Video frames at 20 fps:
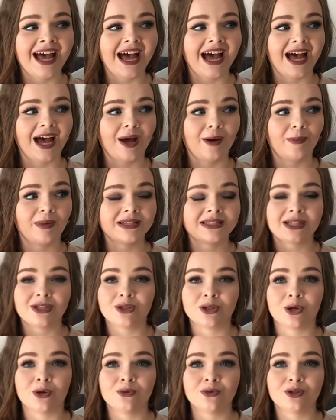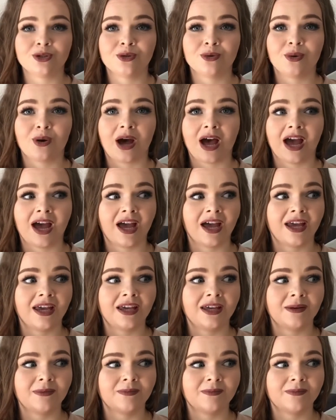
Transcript: As I told you, I